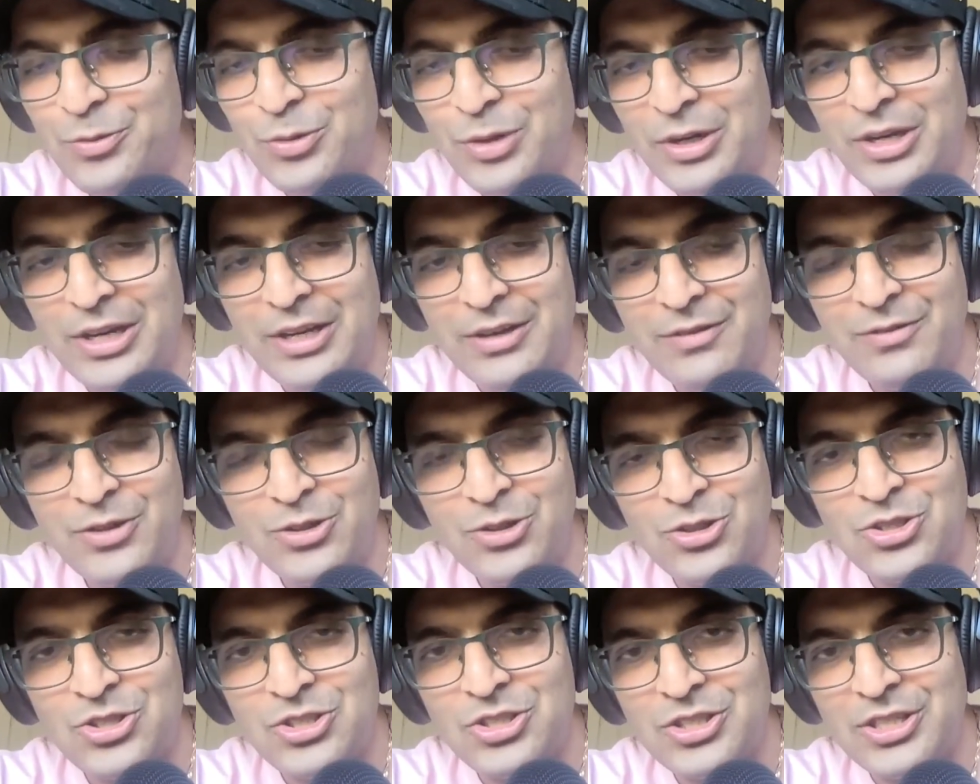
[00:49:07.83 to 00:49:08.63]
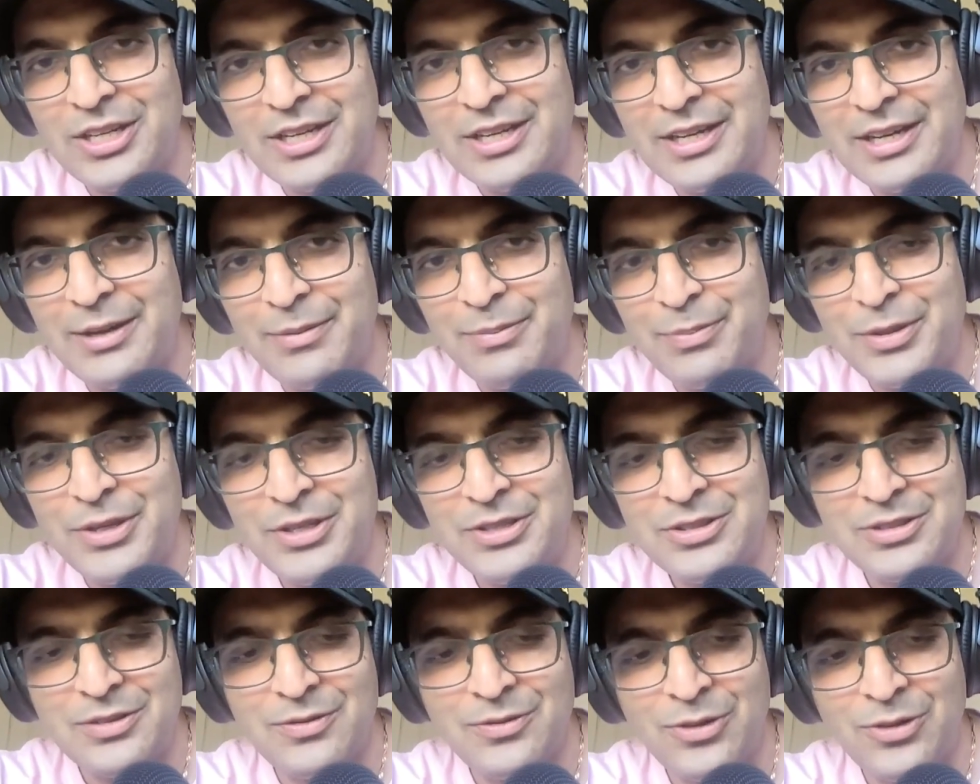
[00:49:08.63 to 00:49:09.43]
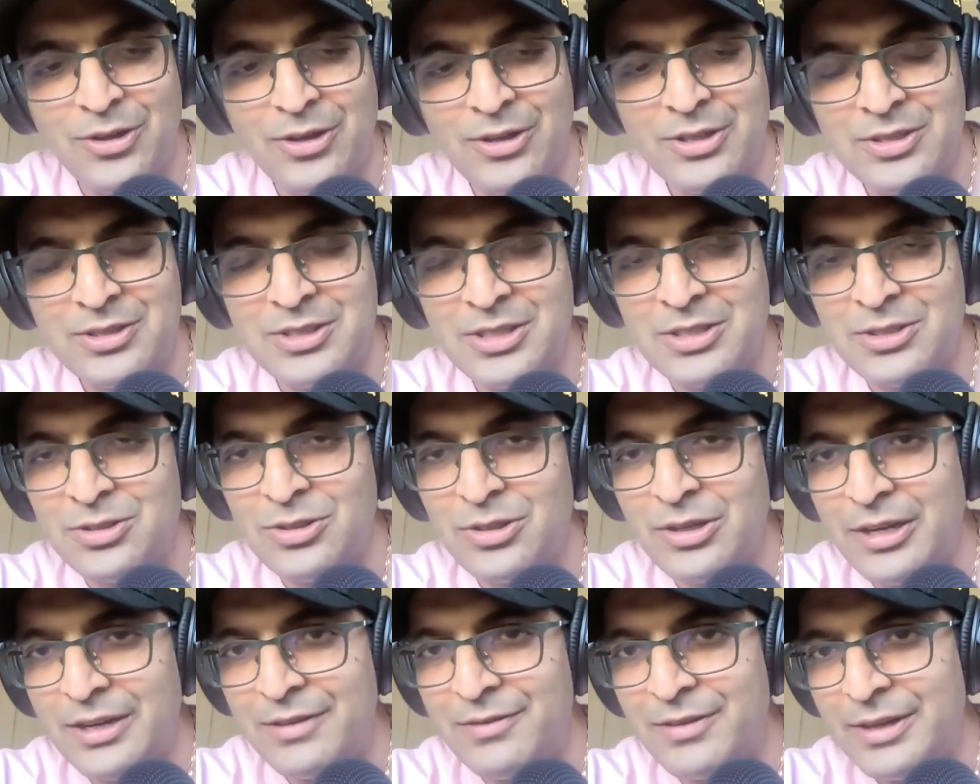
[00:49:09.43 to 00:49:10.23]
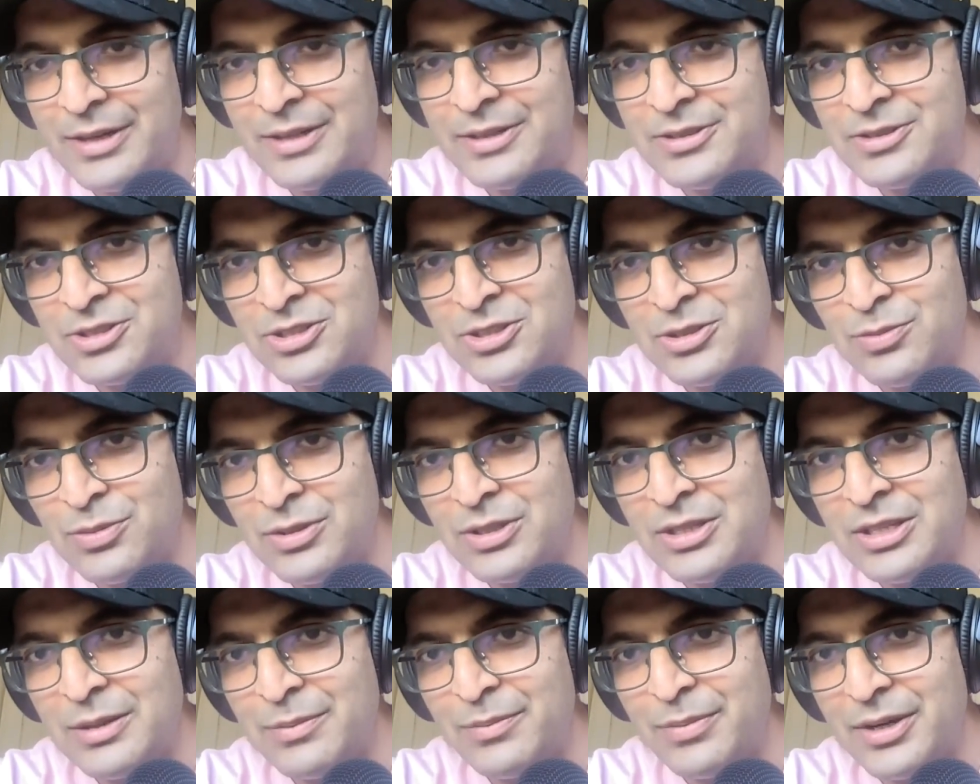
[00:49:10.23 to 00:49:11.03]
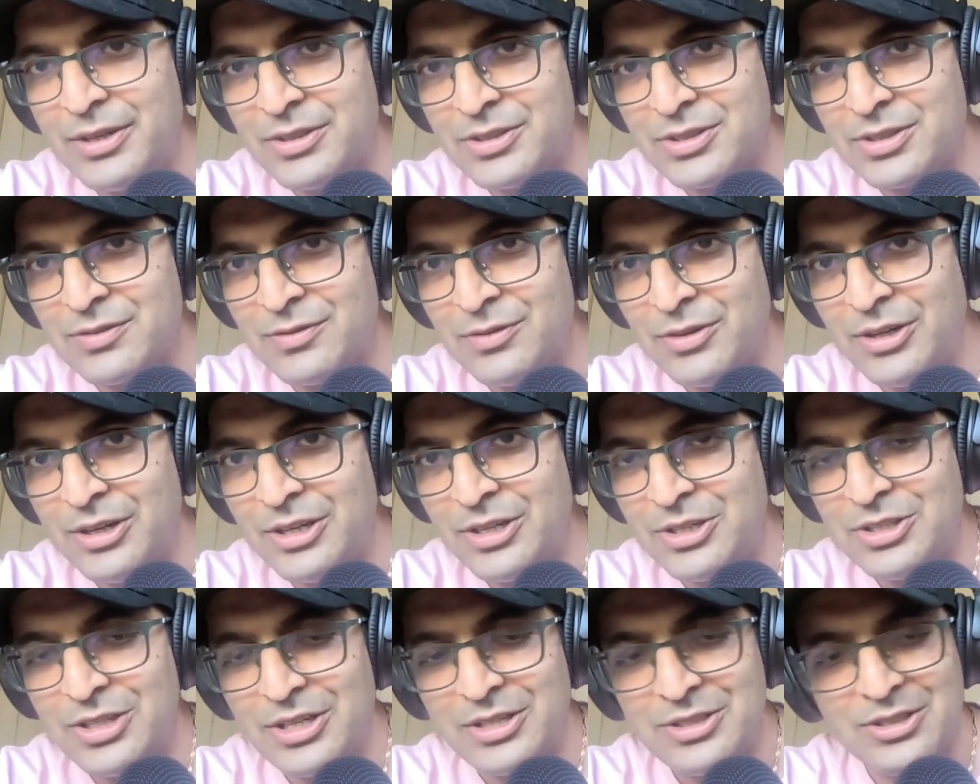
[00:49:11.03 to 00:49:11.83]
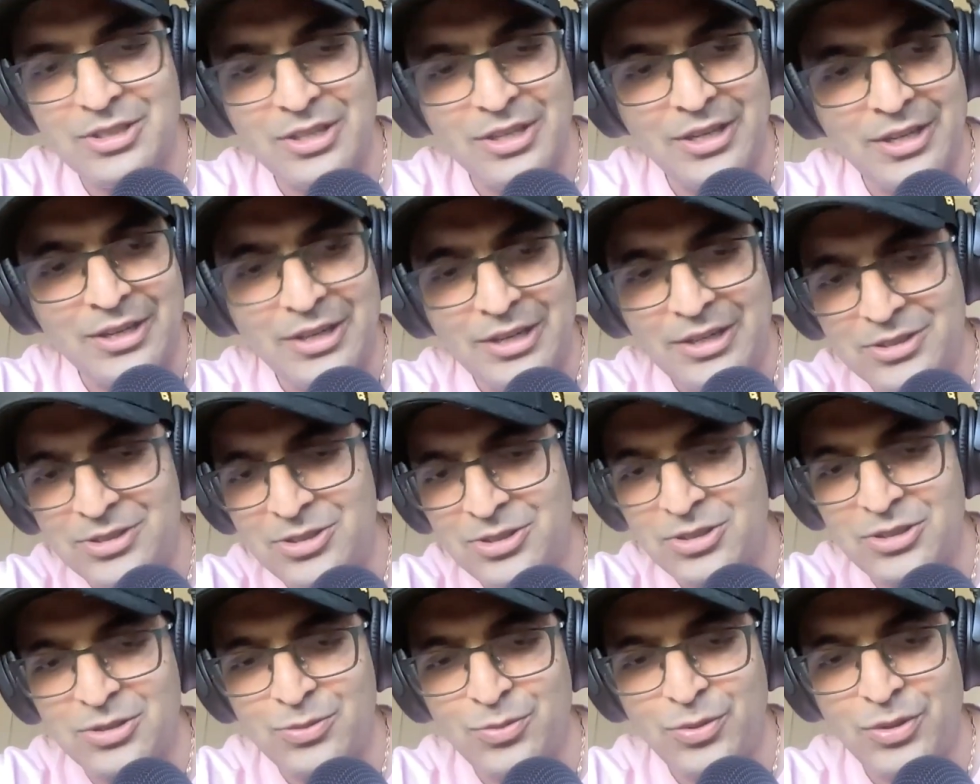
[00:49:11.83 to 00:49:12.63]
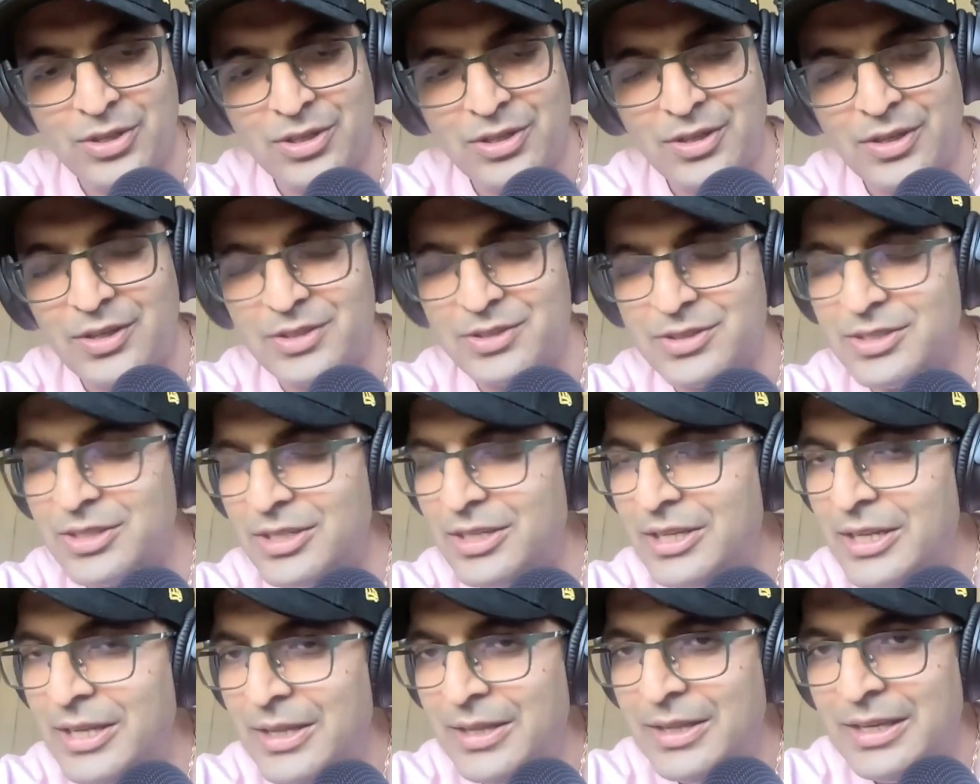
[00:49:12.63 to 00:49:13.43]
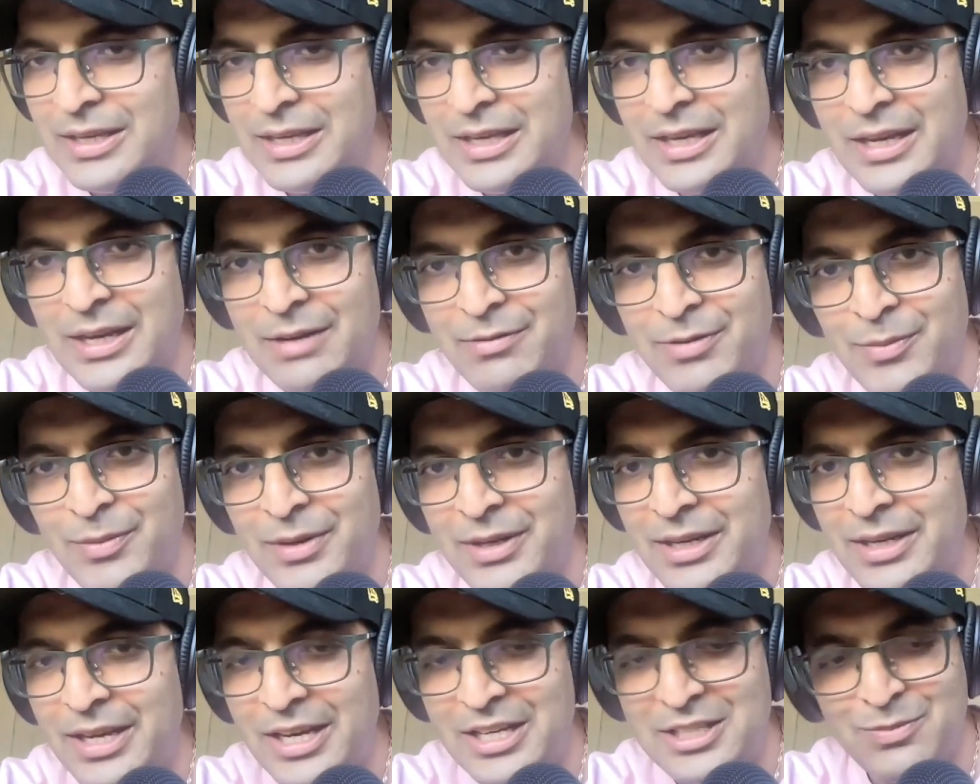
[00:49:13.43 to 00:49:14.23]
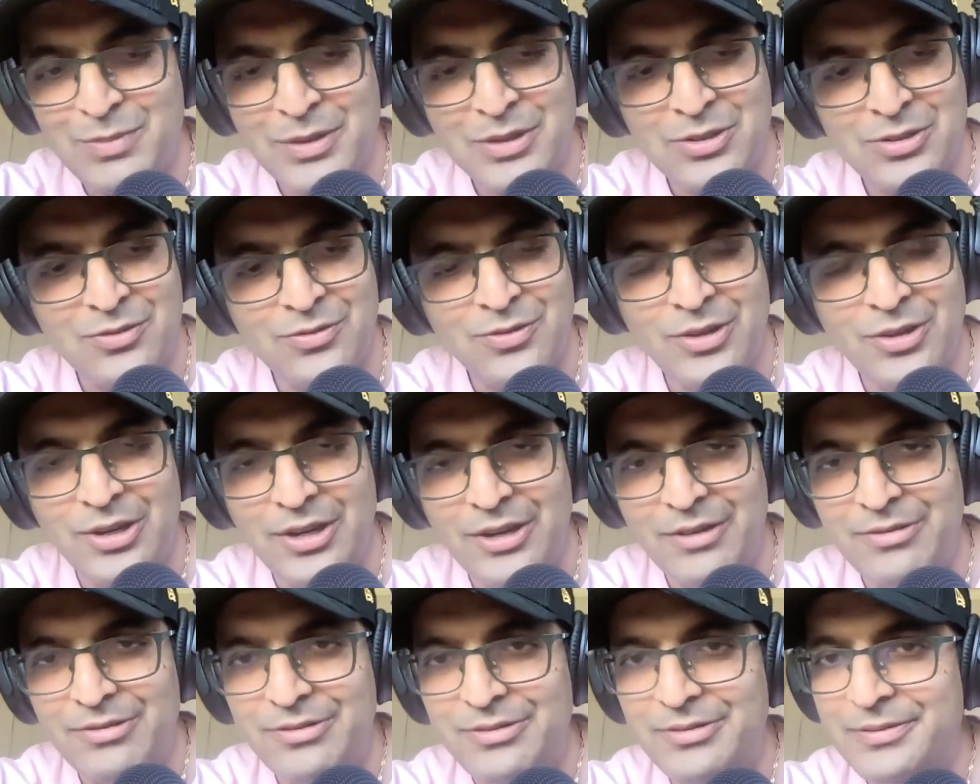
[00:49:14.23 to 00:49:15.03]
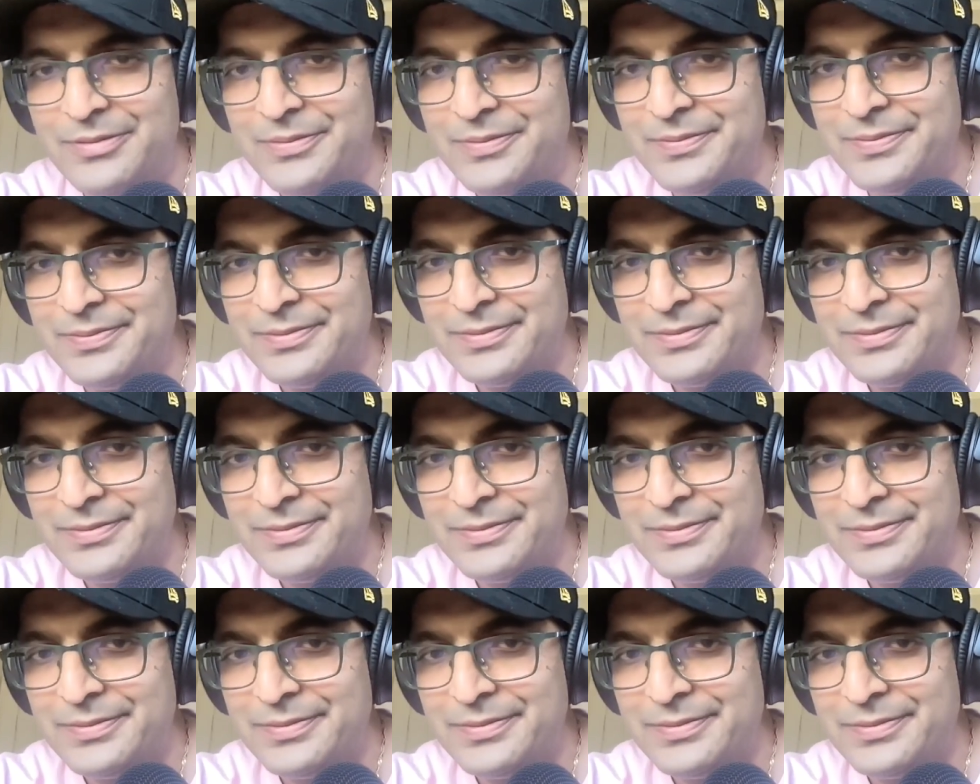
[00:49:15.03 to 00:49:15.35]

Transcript: we'd love you to share a piece of knowledge that you'd love our listeners to build their basket of knowledge as they listen to this podcast. It can come from any aspect of your life.